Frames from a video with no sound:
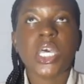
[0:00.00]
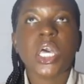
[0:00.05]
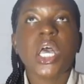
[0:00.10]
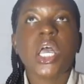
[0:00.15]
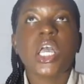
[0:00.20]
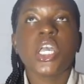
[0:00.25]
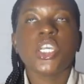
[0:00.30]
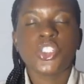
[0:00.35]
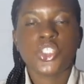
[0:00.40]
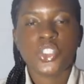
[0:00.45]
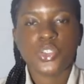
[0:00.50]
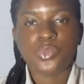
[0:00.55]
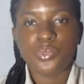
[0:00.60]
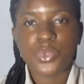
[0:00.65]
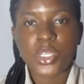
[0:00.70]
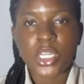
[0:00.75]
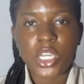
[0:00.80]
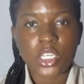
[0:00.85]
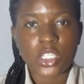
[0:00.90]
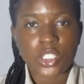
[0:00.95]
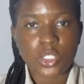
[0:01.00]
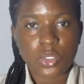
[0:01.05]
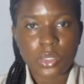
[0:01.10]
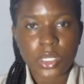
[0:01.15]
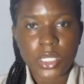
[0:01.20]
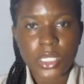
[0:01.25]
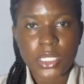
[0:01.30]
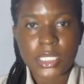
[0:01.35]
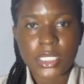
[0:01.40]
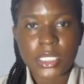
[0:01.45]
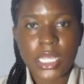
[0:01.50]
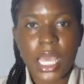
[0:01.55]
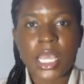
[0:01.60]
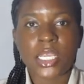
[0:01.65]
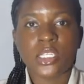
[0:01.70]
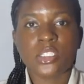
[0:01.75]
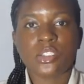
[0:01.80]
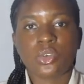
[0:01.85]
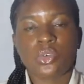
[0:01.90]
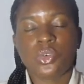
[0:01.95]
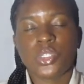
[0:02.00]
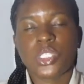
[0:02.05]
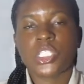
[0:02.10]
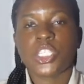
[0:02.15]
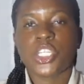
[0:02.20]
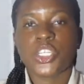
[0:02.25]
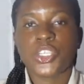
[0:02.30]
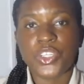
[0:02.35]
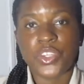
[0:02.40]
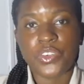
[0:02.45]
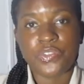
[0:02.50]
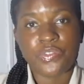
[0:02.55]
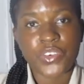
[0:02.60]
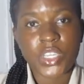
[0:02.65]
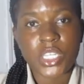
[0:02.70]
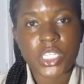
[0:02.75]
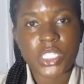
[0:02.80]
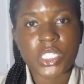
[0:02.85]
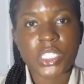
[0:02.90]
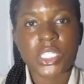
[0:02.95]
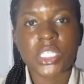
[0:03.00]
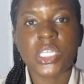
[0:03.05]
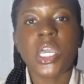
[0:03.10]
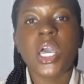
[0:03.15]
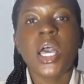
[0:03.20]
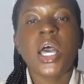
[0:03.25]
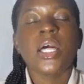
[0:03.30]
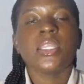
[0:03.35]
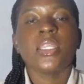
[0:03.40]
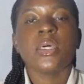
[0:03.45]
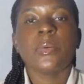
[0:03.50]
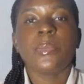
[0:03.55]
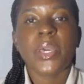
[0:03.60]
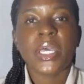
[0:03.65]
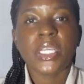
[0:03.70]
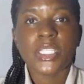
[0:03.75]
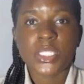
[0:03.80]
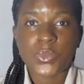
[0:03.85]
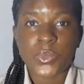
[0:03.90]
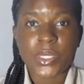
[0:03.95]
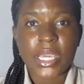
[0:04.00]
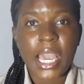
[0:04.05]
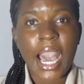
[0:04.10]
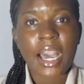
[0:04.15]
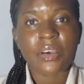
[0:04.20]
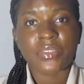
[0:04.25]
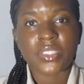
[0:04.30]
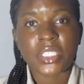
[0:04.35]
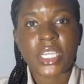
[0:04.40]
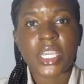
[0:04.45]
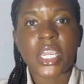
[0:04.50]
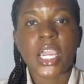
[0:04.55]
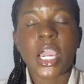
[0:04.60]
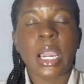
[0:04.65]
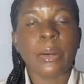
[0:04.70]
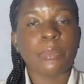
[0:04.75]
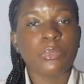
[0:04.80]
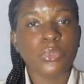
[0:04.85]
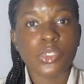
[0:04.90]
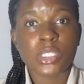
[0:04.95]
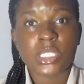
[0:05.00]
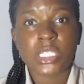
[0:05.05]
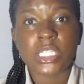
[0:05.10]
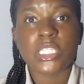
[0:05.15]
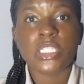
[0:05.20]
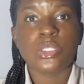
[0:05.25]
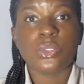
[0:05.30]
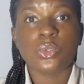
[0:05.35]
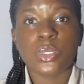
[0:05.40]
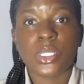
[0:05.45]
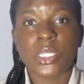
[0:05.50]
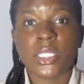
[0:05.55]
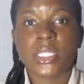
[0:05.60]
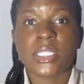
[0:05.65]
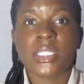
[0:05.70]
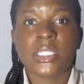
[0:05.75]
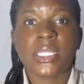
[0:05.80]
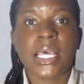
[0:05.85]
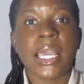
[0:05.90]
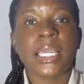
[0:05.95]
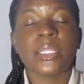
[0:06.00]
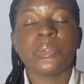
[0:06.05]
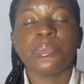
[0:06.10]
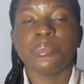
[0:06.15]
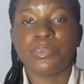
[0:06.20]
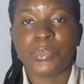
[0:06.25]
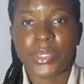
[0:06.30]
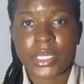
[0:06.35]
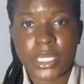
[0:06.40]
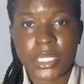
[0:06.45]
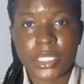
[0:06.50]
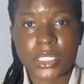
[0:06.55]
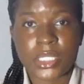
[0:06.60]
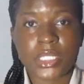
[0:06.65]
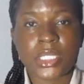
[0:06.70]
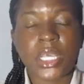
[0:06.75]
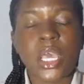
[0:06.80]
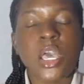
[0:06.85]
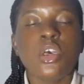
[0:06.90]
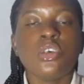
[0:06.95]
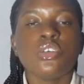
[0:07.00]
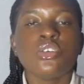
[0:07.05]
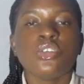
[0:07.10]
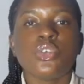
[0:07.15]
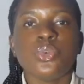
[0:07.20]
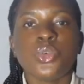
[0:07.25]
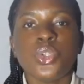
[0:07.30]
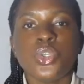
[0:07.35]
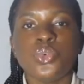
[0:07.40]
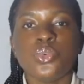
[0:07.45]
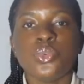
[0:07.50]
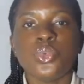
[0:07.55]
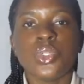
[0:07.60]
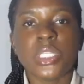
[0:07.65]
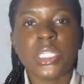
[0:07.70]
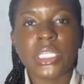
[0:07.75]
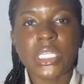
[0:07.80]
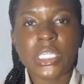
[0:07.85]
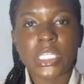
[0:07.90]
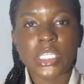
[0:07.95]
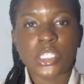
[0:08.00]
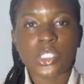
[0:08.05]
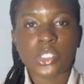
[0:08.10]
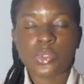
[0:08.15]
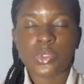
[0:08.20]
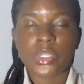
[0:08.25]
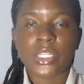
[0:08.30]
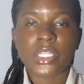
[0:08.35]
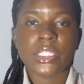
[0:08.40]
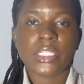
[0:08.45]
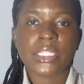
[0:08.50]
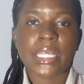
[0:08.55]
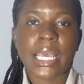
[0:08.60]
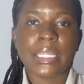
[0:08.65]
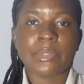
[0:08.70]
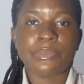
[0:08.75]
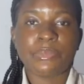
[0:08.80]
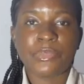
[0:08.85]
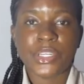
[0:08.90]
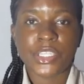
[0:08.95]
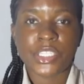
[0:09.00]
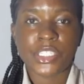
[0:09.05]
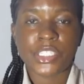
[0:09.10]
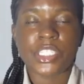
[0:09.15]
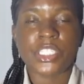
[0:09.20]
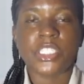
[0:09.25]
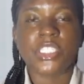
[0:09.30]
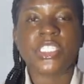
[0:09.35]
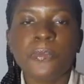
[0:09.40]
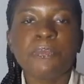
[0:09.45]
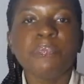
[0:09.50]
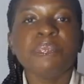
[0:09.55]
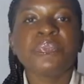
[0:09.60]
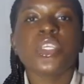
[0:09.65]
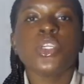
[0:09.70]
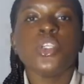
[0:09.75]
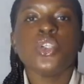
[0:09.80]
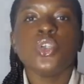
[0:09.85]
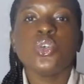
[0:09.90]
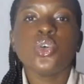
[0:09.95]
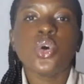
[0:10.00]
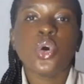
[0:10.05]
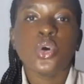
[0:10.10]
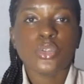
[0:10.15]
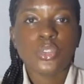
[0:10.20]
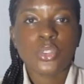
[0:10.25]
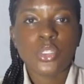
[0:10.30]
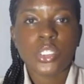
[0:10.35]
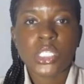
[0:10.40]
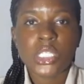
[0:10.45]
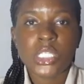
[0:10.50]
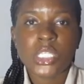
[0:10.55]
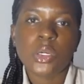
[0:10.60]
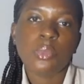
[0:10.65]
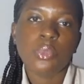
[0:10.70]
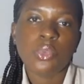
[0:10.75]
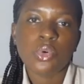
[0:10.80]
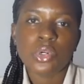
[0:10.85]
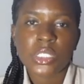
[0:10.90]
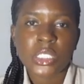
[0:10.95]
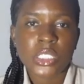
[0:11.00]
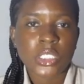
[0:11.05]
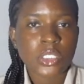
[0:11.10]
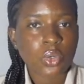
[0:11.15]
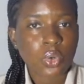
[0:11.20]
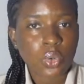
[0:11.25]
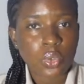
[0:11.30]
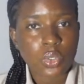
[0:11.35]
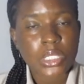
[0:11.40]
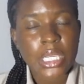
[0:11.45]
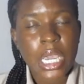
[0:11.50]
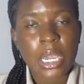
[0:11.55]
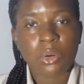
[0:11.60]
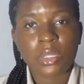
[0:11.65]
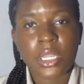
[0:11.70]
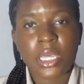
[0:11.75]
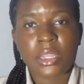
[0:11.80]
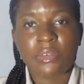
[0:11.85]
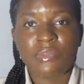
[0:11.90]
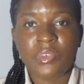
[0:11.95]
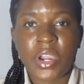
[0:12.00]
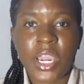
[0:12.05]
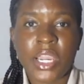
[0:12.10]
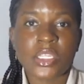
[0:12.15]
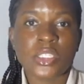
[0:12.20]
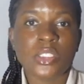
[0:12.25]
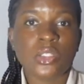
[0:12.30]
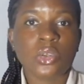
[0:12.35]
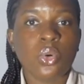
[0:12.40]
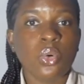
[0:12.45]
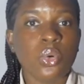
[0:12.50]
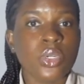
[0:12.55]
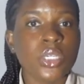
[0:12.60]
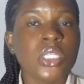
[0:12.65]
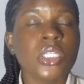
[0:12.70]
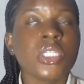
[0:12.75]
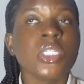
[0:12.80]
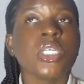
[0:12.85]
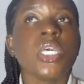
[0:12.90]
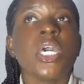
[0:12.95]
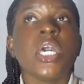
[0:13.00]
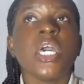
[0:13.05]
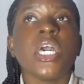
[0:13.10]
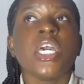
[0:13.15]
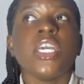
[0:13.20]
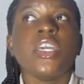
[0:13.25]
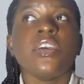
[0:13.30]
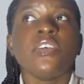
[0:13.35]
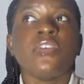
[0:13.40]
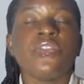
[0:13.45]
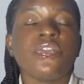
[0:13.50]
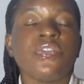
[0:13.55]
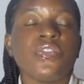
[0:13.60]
it should be a student size, because in the university the beds we have there are mostly student side beds, so you will need a student side bed sheet. You'd also need a morning coat, I would advise, because if